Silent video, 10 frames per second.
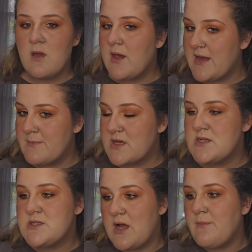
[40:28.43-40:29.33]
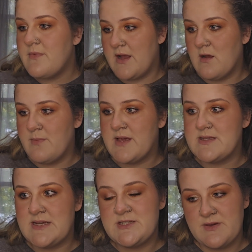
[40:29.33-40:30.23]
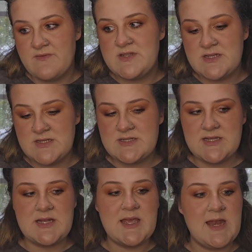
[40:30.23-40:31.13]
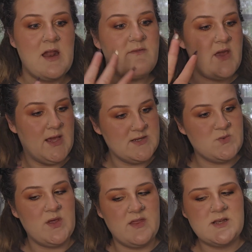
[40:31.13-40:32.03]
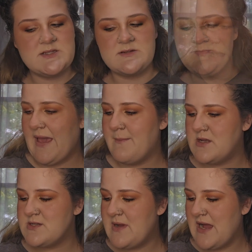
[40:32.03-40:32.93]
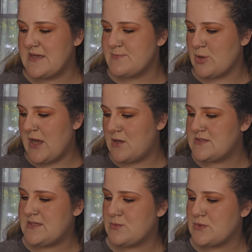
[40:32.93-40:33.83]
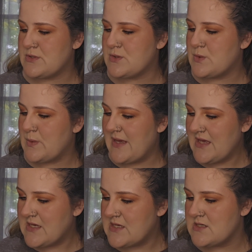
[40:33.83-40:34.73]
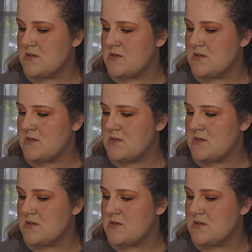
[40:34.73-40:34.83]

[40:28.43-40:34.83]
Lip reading: And I'm going to stop there because I do have a tendency to get out of hand with it. Okay, I'm going to do my eyebrows real quick.